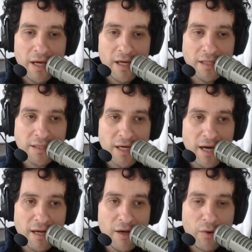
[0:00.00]

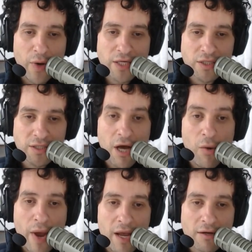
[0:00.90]
no questions.
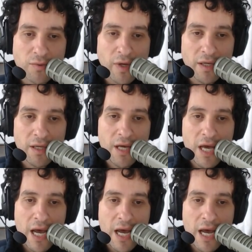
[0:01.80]
Oh, wait, here's one.